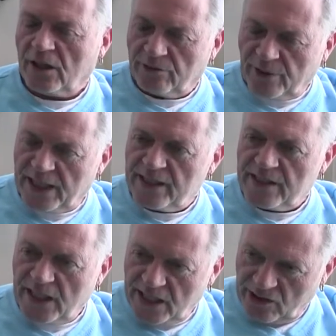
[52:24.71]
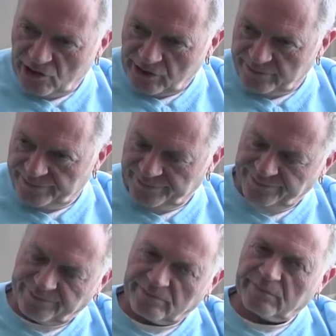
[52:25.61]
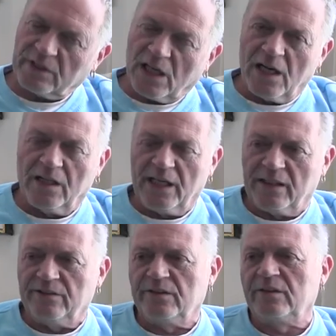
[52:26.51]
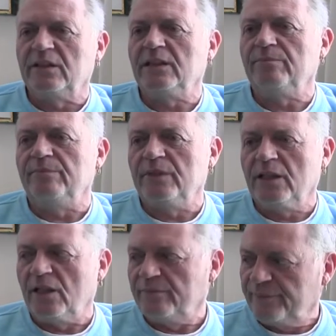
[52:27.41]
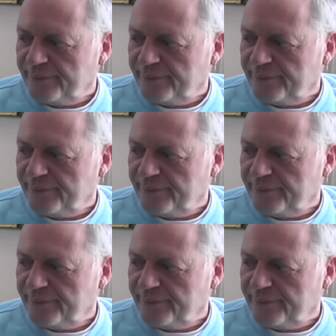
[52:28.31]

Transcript: uh, Randy Taylor. Kyle Yak, just keep, yeah.